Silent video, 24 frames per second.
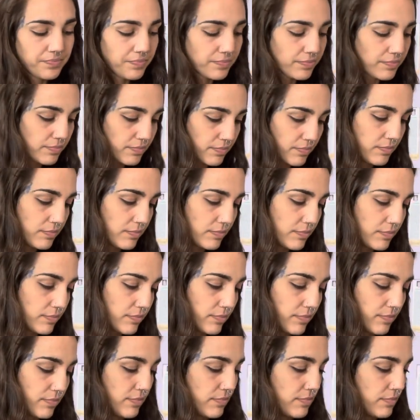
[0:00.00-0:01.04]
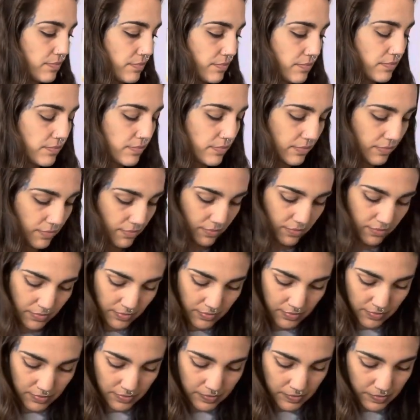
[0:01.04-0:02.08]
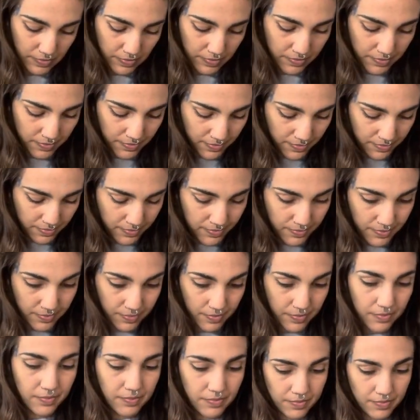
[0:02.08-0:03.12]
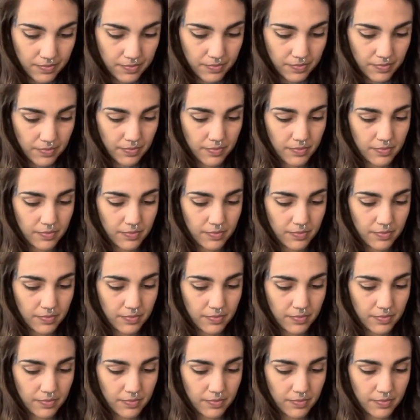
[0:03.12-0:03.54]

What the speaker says: Nothing is said.